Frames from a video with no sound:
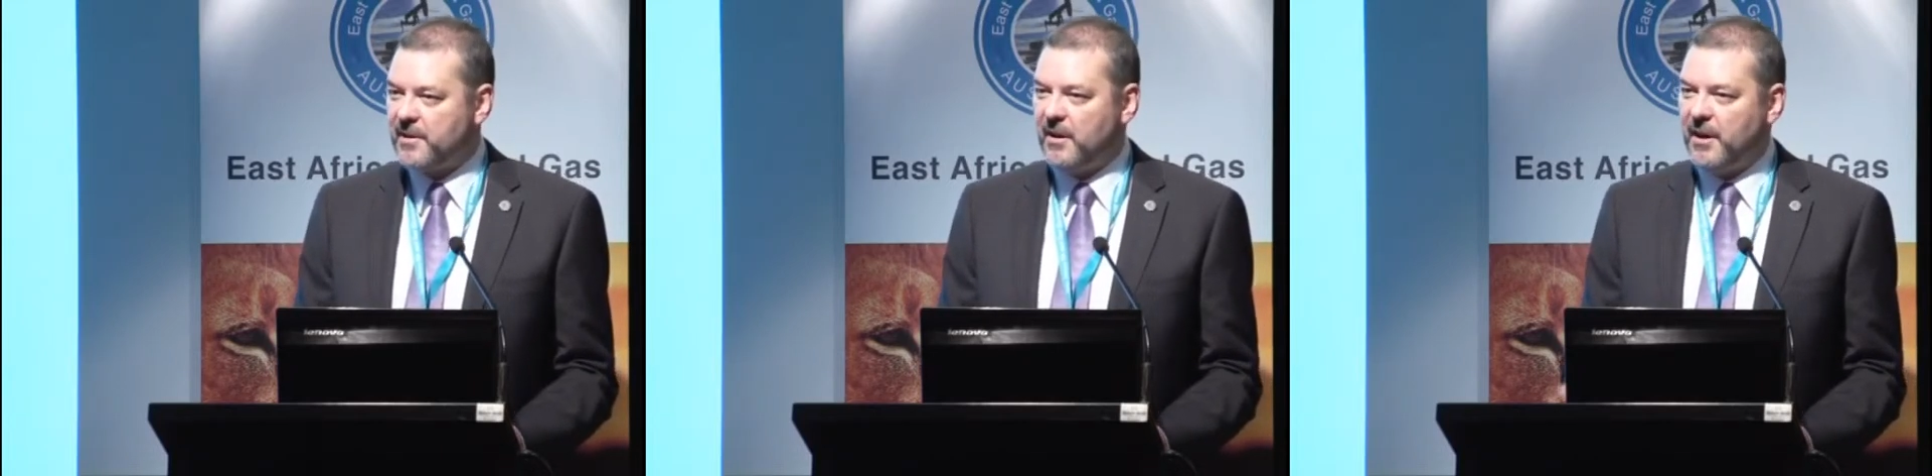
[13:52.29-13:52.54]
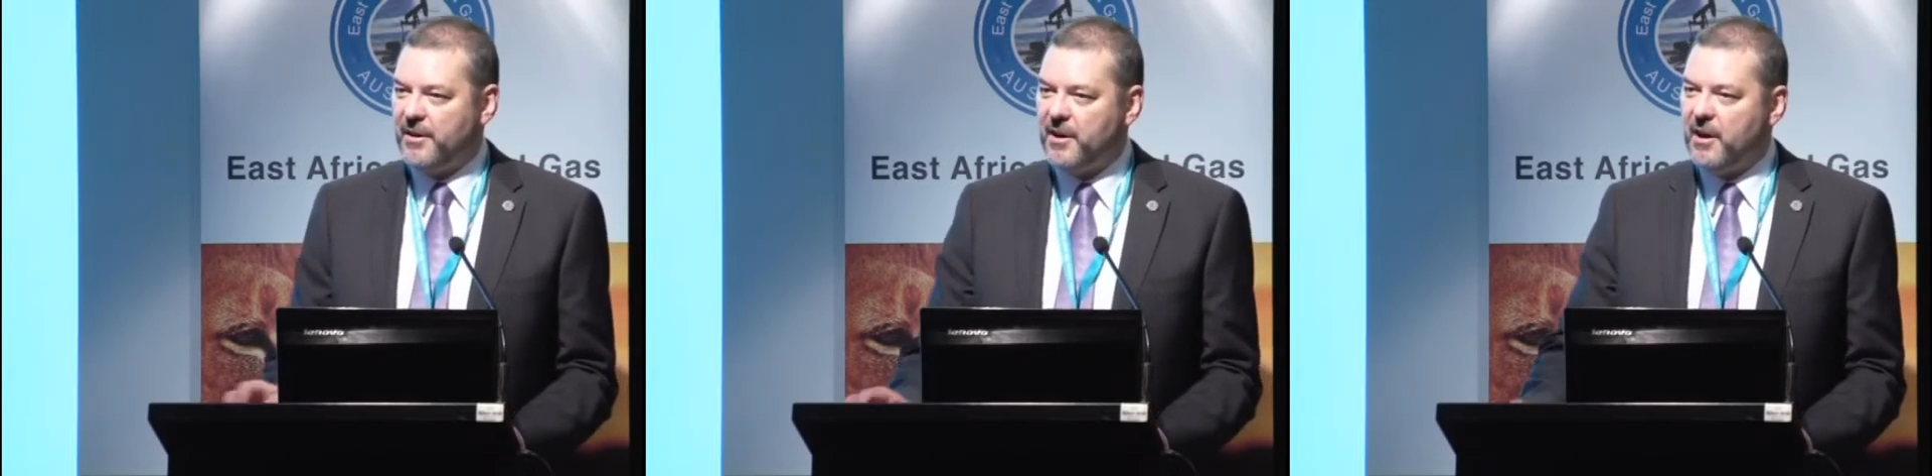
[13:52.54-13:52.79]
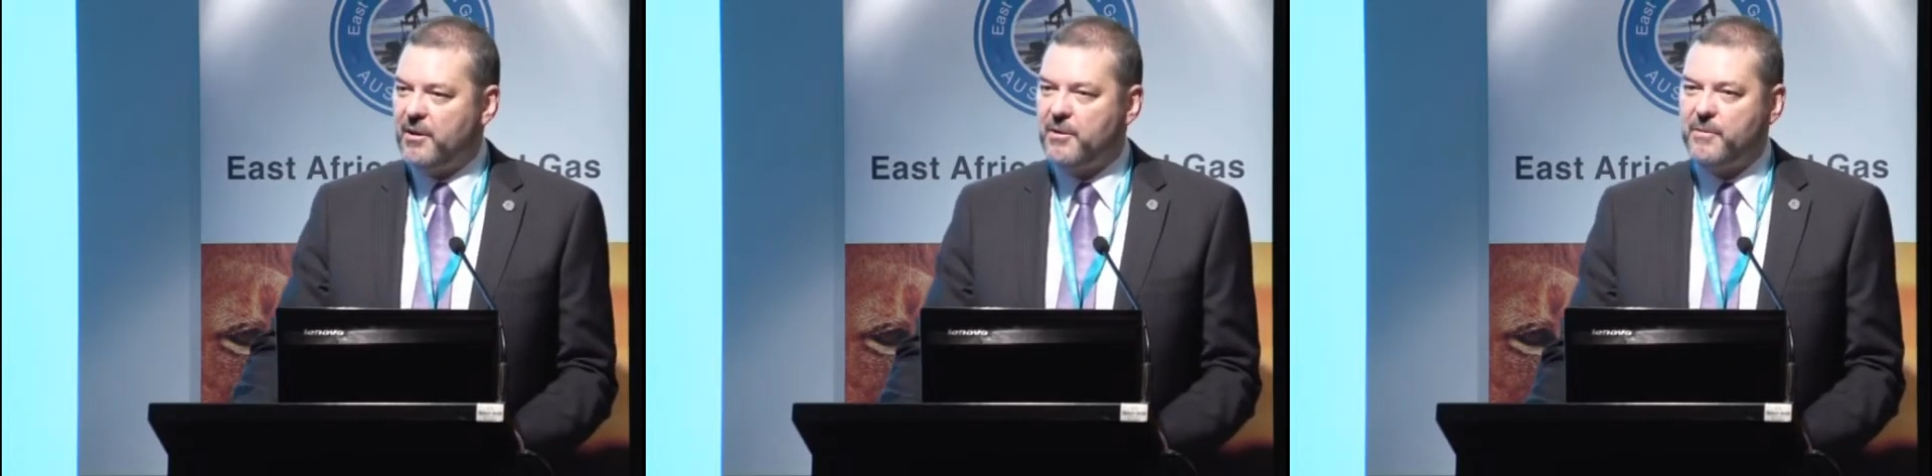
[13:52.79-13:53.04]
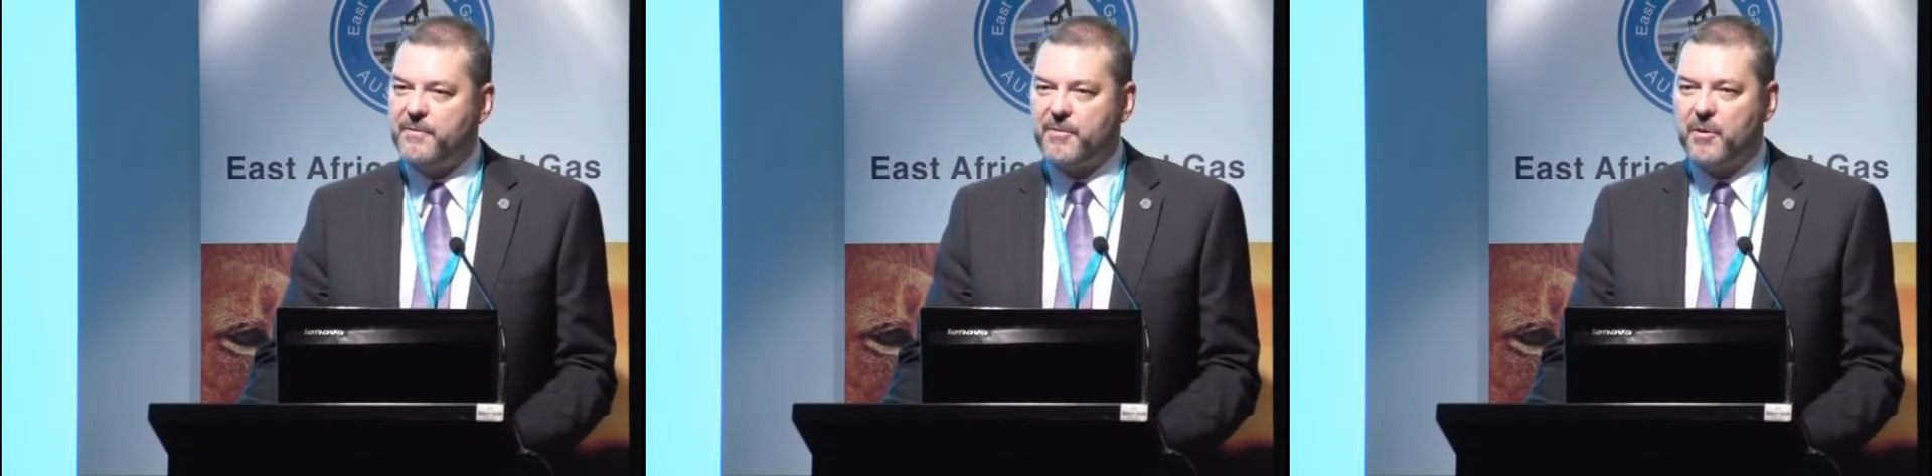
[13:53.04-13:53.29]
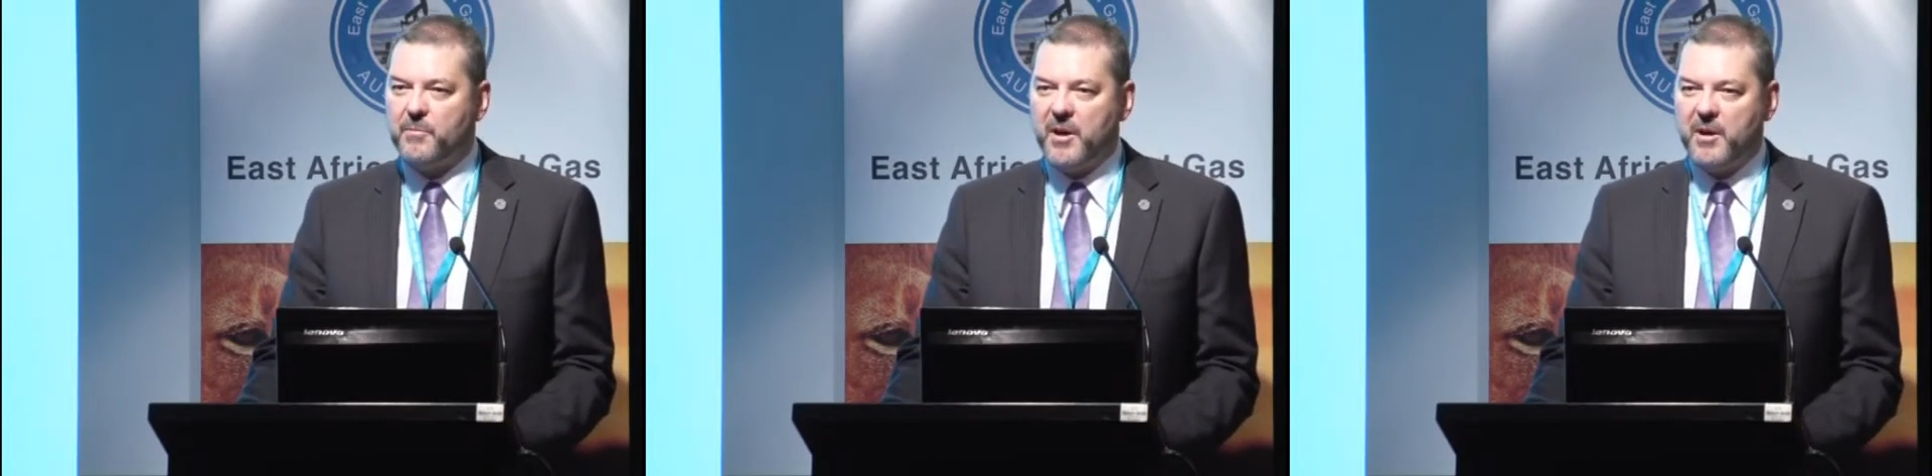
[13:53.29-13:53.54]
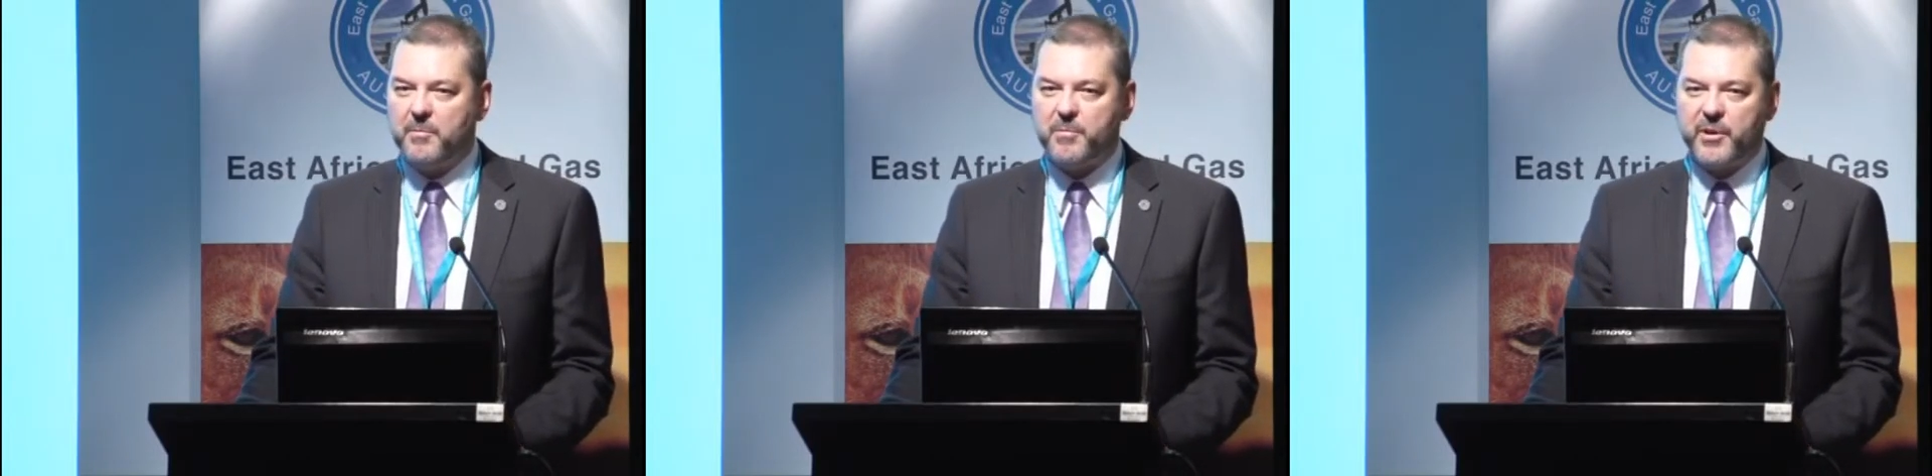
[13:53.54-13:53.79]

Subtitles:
I know from a